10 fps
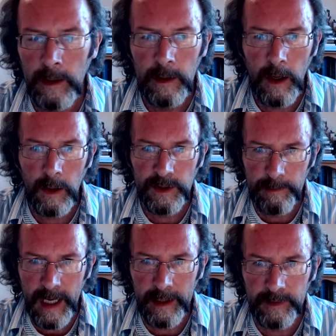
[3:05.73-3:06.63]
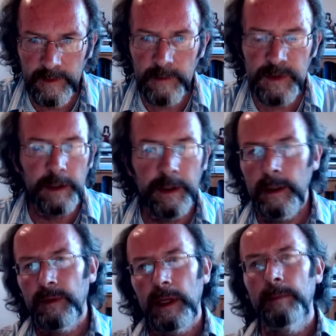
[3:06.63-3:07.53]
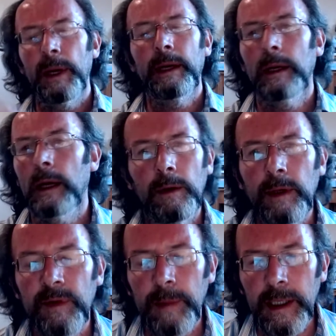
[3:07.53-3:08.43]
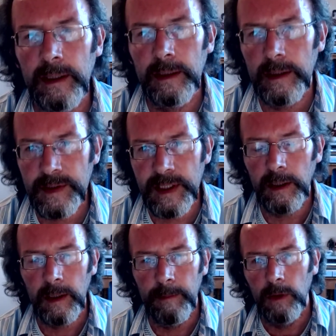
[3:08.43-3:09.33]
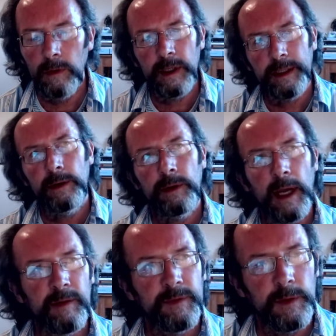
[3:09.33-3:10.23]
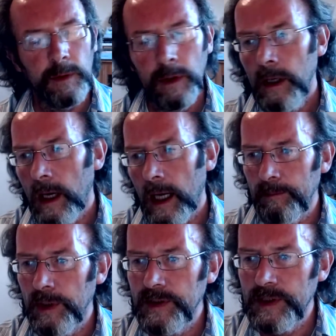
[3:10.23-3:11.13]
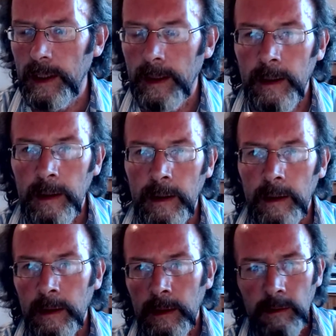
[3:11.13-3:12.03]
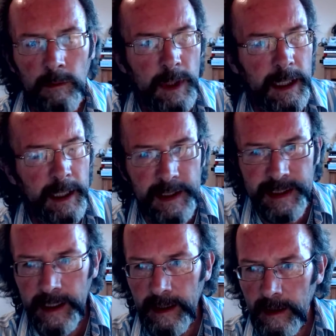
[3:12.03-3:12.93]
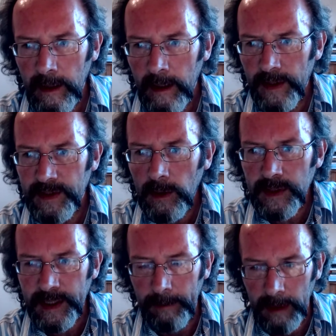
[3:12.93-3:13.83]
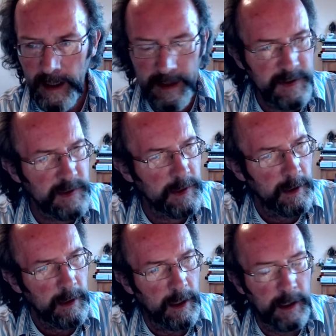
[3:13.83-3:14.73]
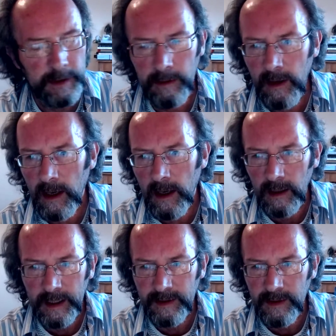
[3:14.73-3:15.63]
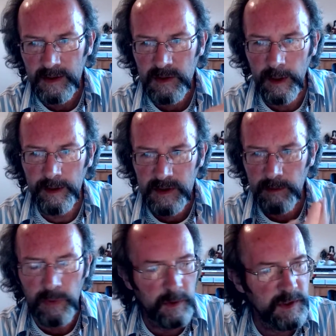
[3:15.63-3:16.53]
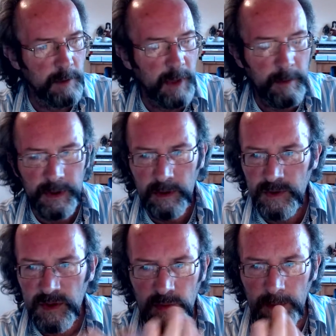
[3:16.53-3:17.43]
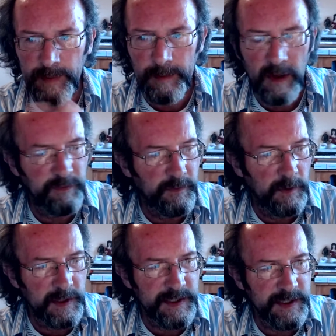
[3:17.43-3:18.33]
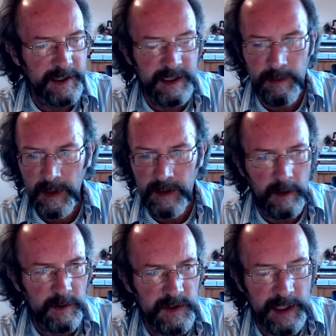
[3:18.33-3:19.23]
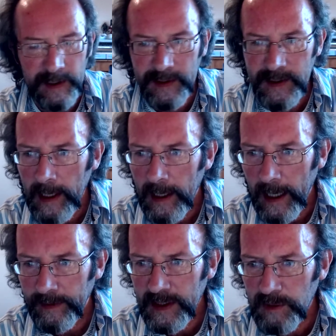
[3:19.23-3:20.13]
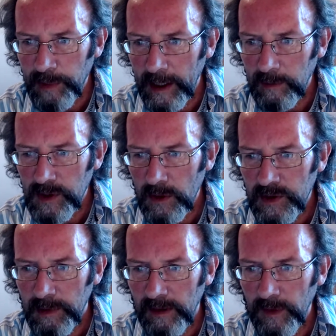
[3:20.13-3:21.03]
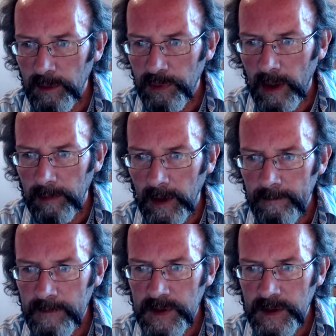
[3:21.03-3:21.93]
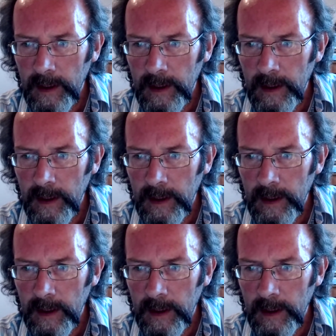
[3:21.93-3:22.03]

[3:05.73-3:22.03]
on demand. So I don't have to keep I don't have to make a silicon mold. I can print it really easily. There's no seam lines. There are like dots where the supports come on, but you just rub them off nice and easy depending on your settings. And this bit, which caused me a few problems,